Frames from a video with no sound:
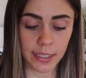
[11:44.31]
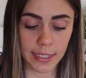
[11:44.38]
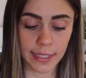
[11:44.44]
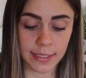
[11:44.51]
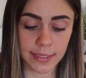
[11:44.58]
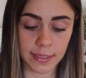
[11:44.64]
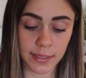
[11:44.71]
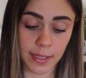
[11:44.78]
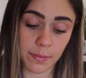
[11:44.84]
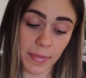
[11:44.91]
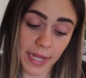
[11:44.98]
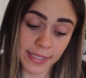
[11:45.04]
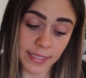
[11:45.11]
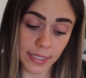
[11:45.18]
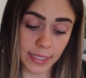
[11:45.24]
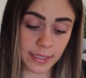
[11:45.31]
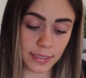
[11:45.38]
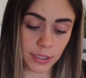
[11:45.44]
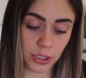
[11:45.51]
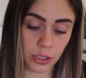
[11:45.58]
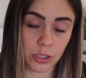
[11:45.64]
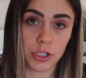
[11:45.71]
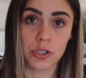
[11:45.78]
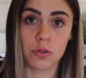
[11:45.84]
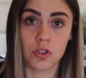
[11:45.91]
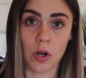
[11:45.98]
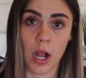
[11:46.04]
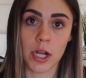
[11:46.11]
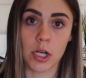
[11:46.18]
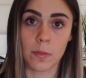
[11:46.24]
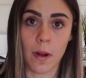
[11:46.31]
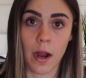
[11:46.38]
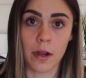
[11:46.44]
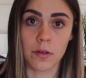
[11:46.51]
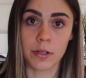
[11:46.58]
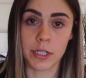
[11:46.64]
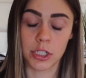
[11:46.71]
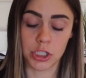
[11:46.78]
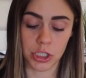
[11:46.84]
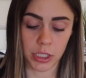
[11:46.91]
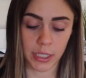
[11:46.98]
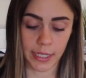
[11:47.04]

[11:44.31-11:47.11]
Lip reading: it makes it easier to track your mileage,